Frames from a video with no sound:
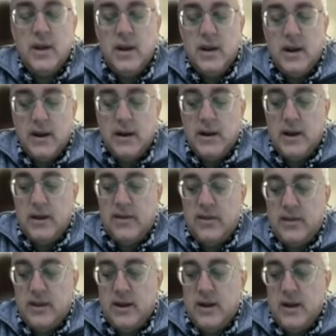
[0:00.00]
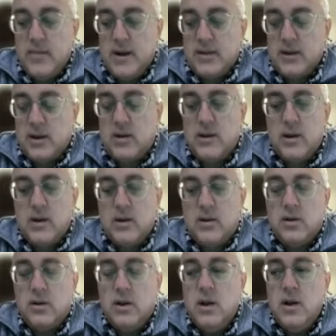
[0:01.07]
and thinking about the
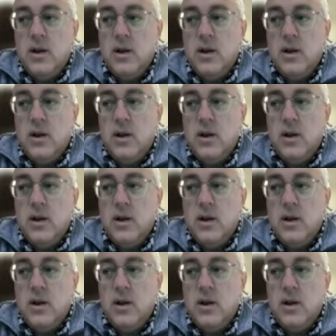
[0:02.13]
clinical